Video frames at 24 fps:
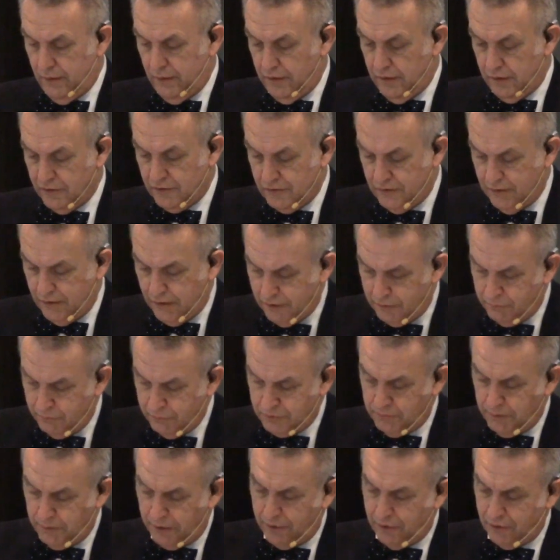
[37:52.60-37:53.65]
His death
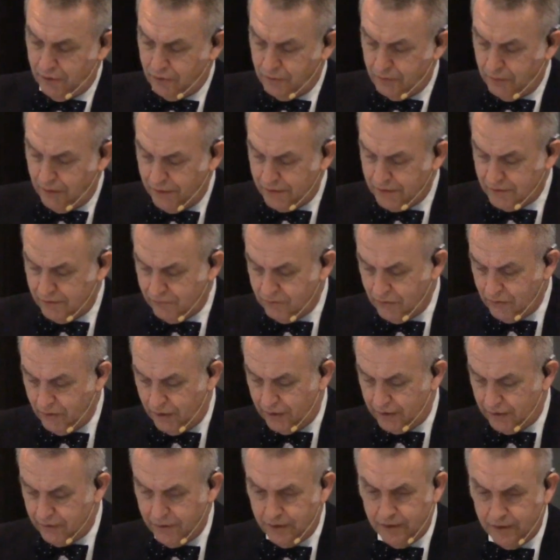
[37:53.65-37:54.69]
was by the grace of
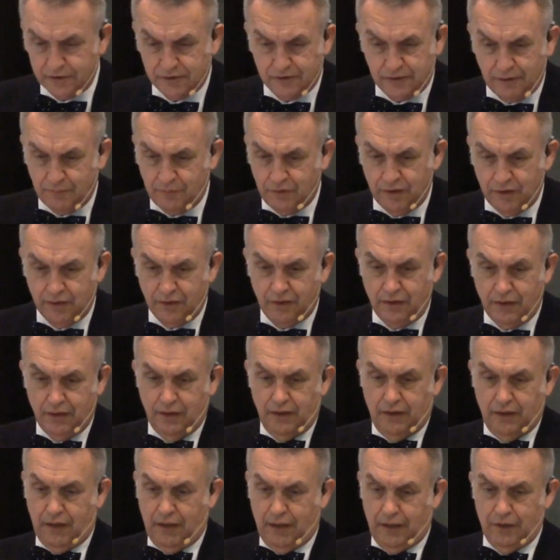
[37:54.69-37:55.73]
God, not something
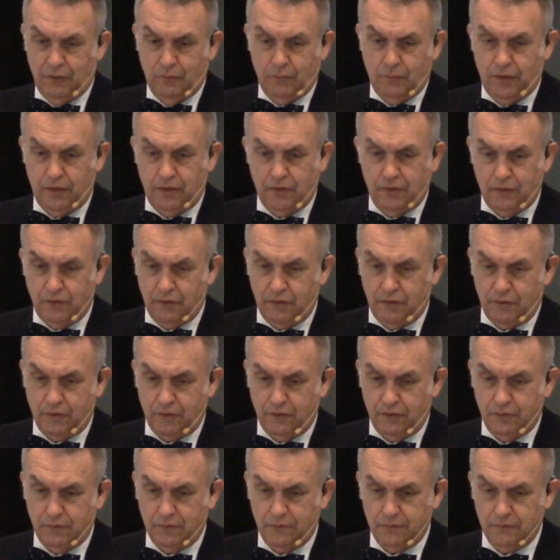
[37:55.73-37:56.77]
anyone
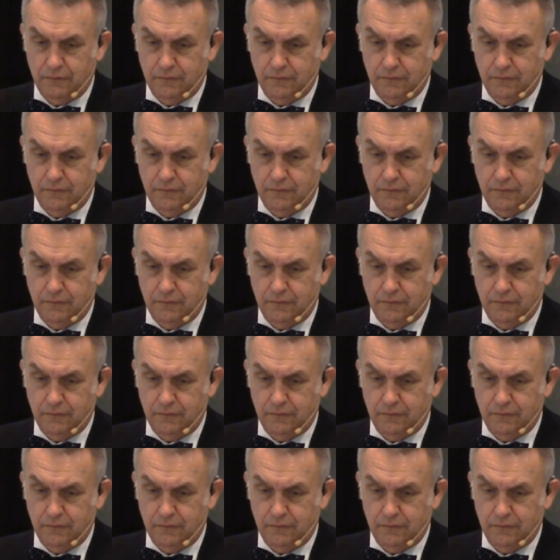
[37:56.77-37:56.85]
earned.